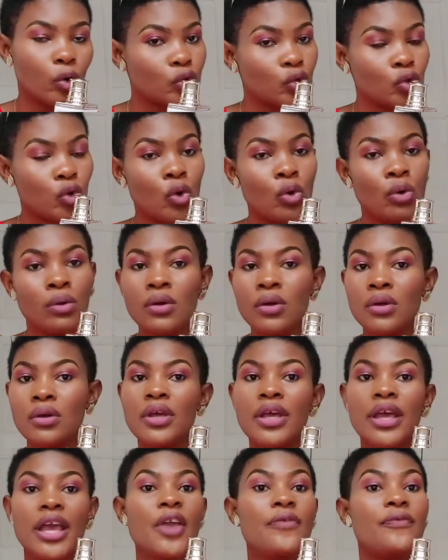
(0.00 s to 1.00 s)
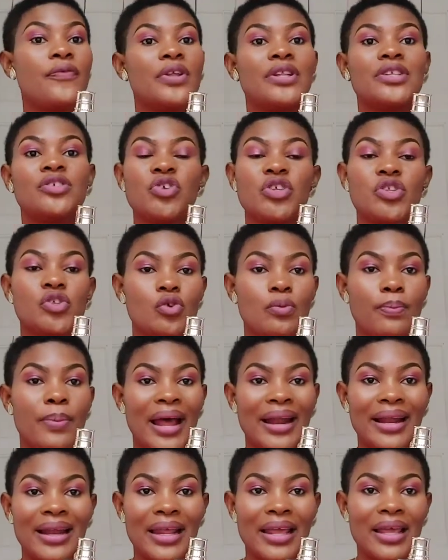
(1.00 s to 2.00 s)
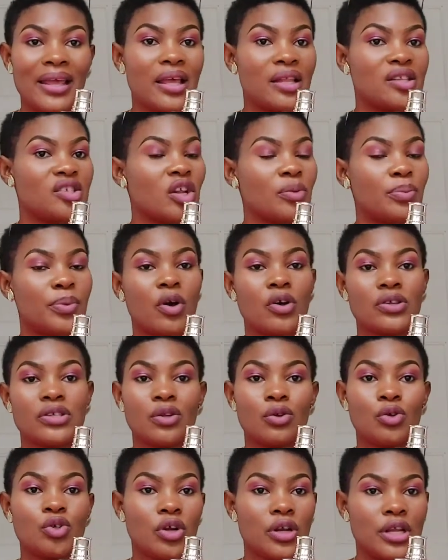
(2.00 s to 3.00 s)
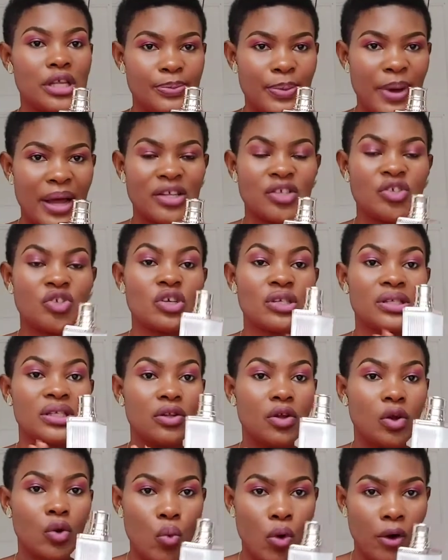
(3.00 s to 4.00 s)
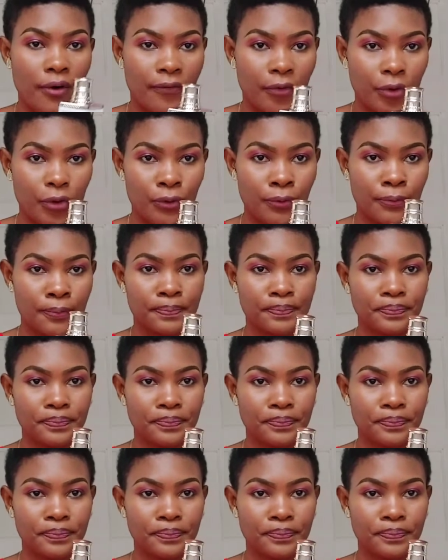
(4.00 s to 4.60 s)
So if it treats you badly, it's not because the lotion is bad. It just did not work for you.